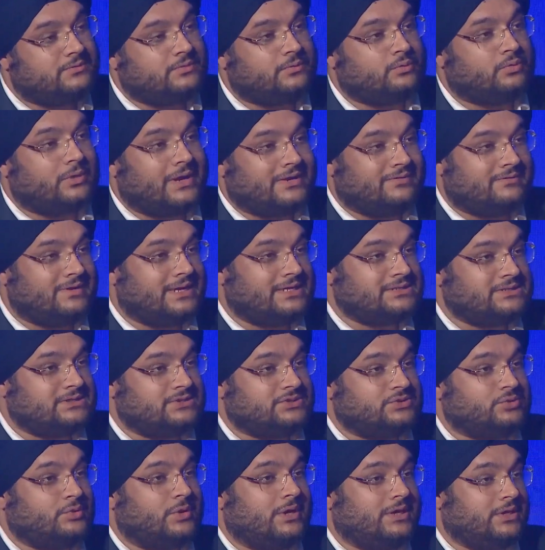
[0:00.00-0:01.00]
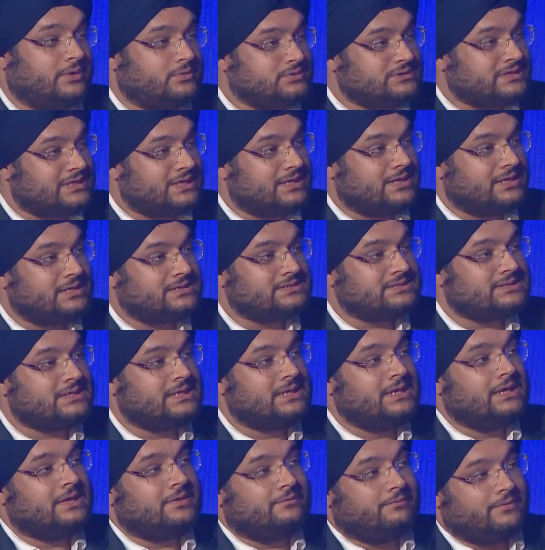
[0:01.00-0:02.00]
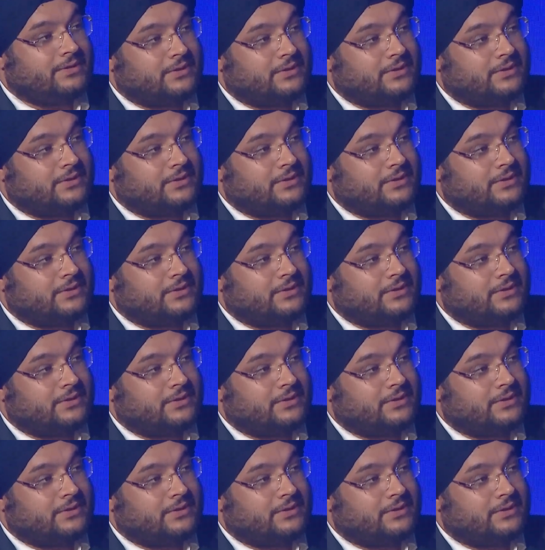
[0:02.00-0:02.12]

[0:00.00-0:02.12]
to advertisers who are using us, we